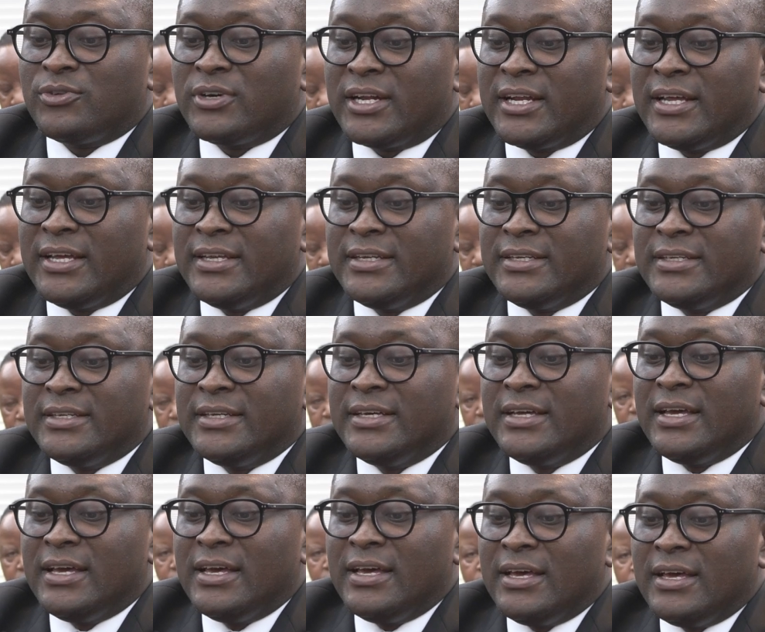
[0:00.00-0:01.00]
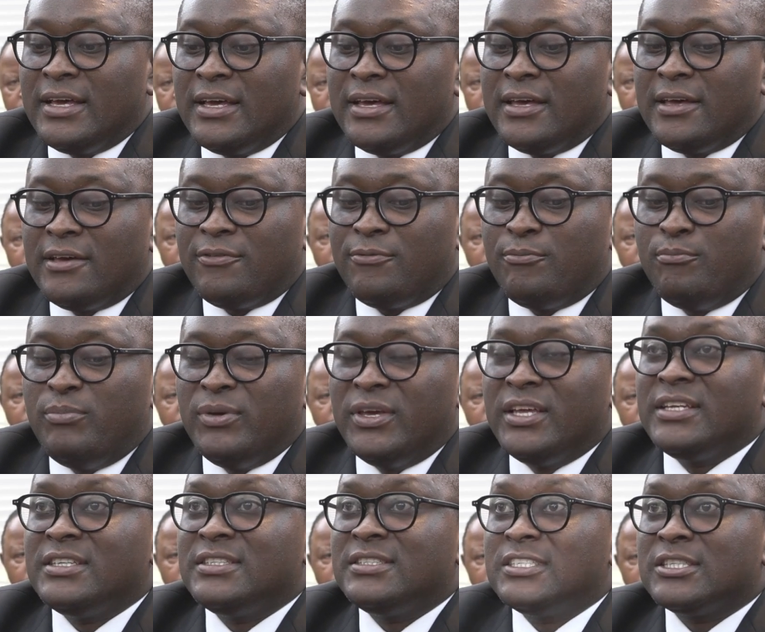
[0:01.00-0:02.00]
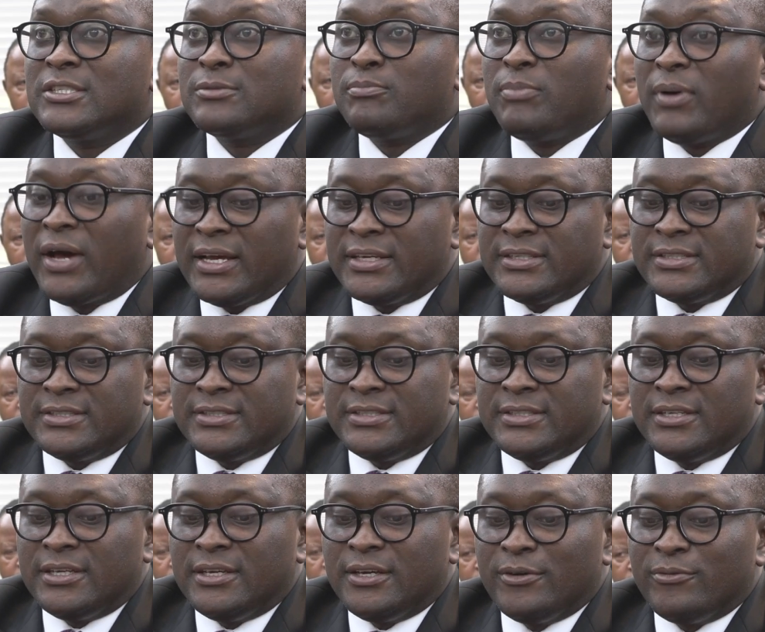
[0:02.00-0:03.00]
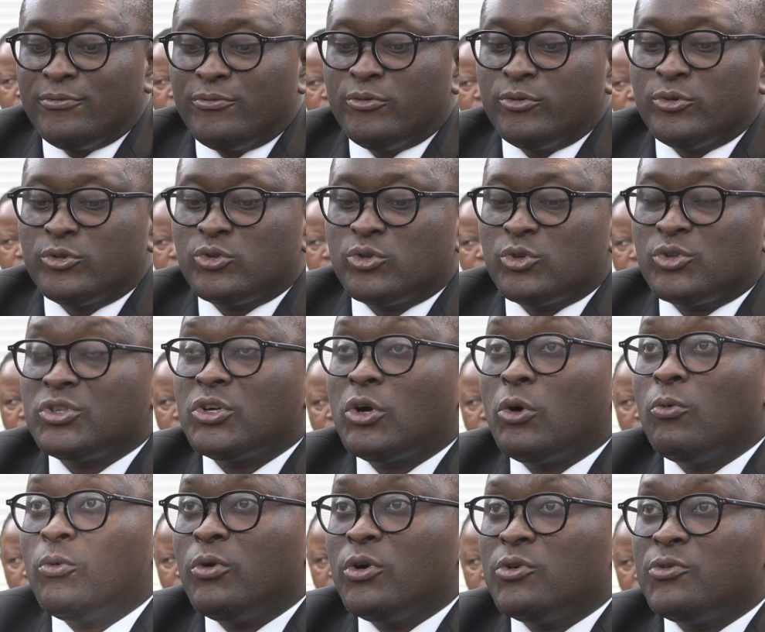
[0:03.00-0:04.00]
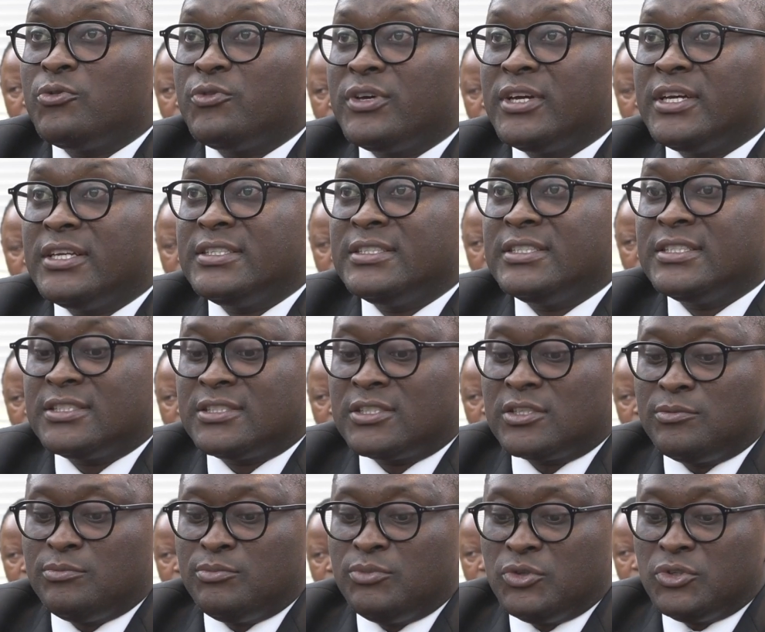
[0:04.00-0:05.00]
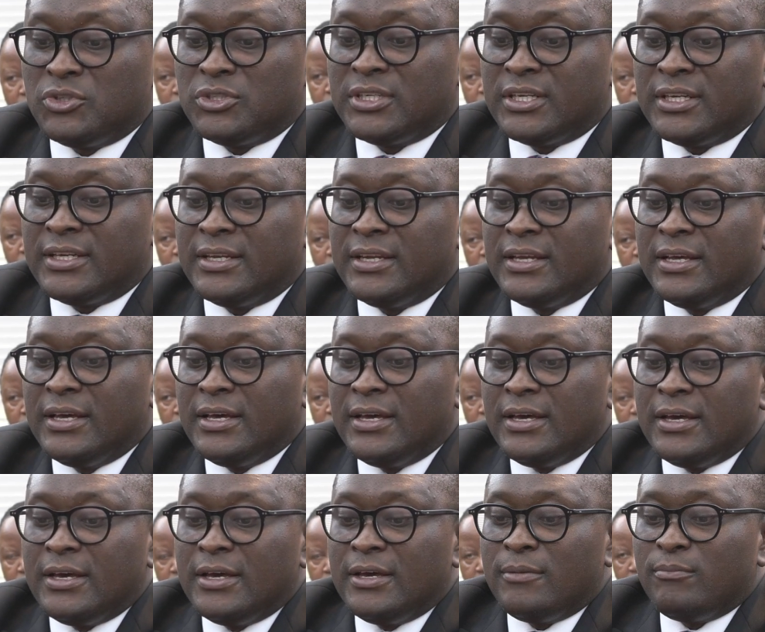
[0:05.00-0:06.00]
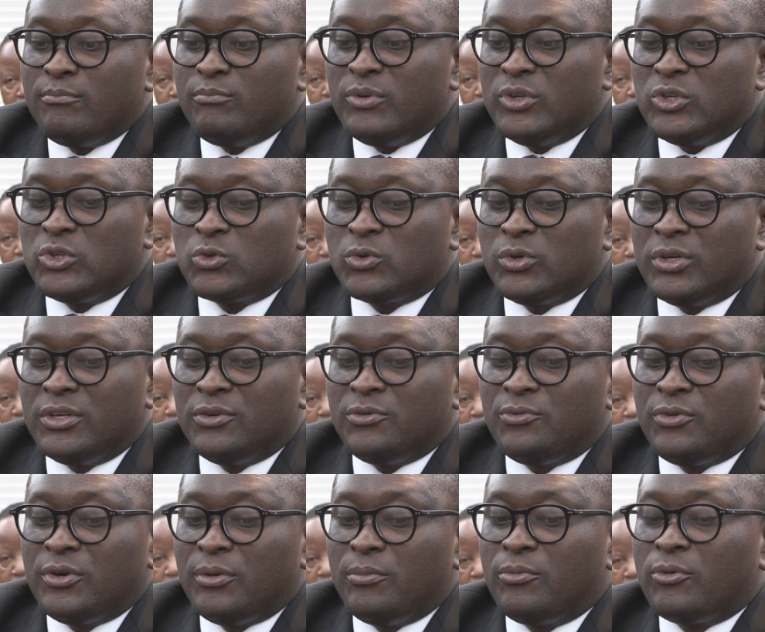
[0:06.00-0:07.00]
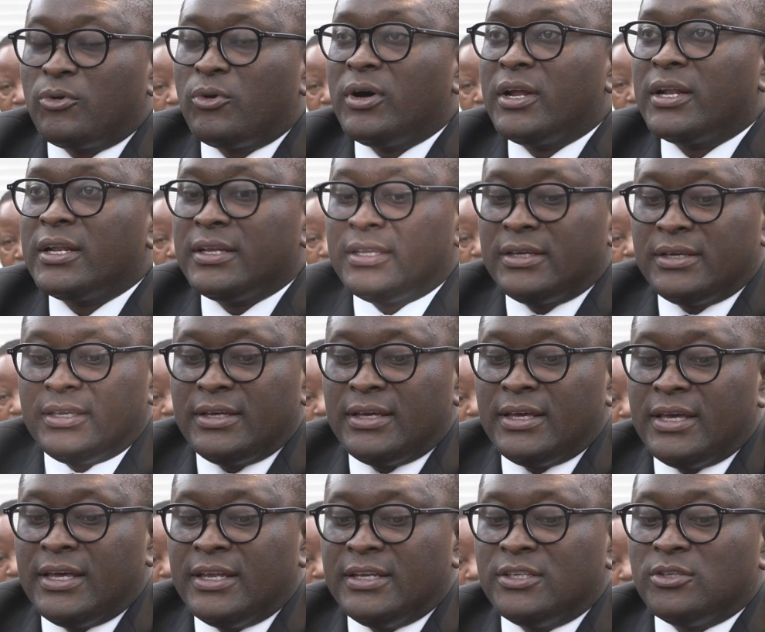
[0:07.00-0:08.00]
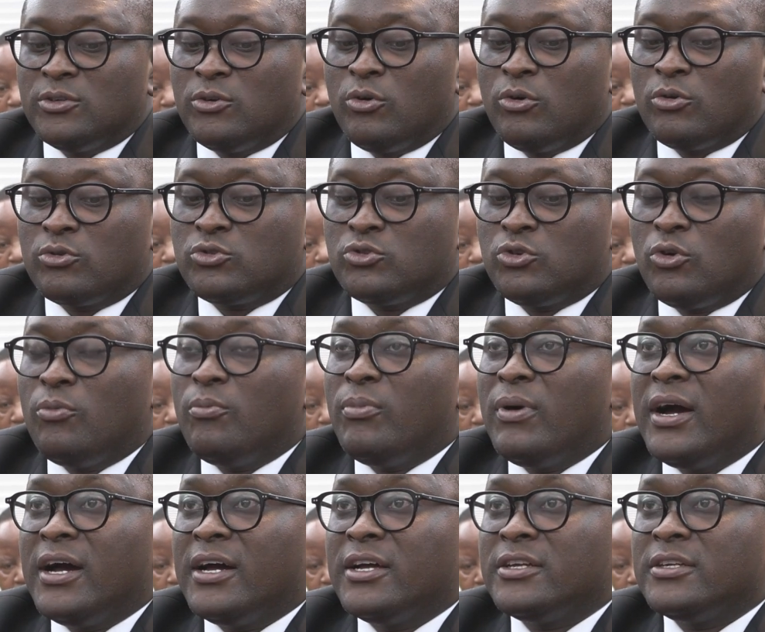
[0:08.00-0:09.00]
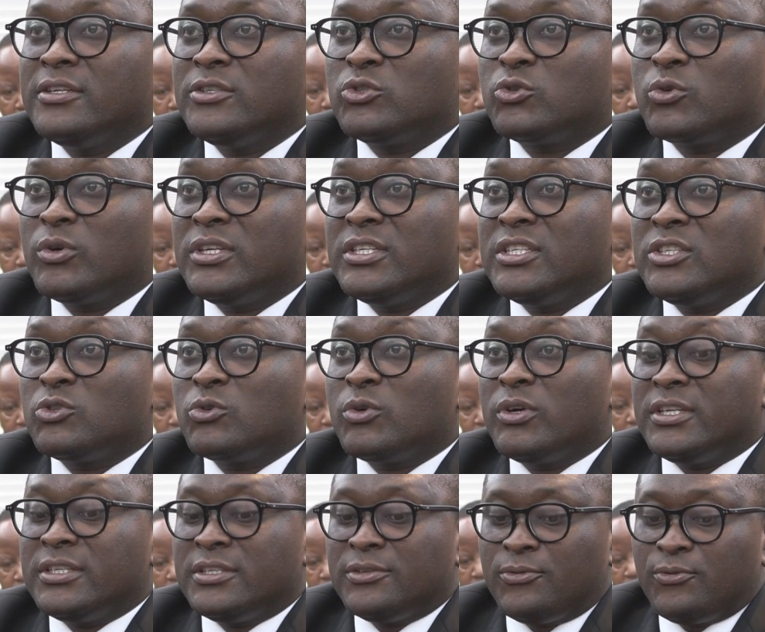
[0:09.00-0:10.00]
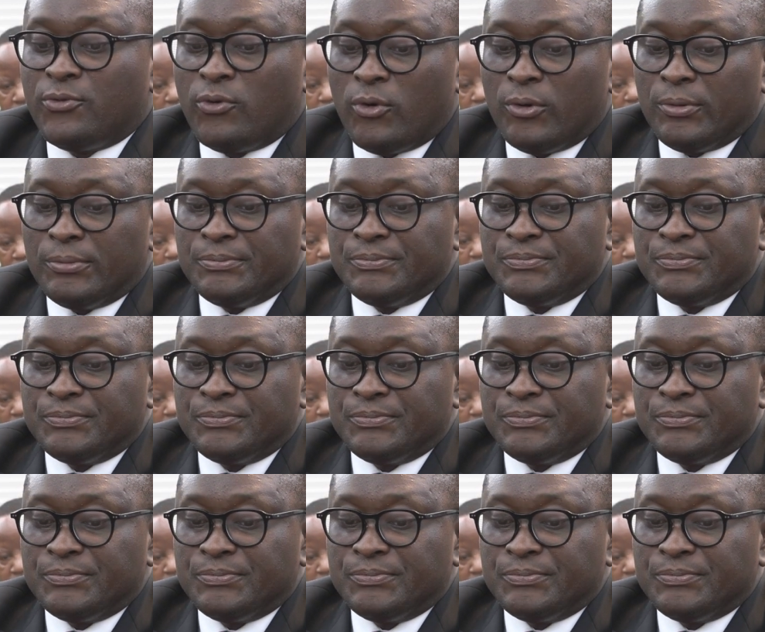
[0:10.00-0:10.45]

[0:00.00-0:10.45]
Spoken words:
grain have been dispatched for social welfare distribution between February and October 2024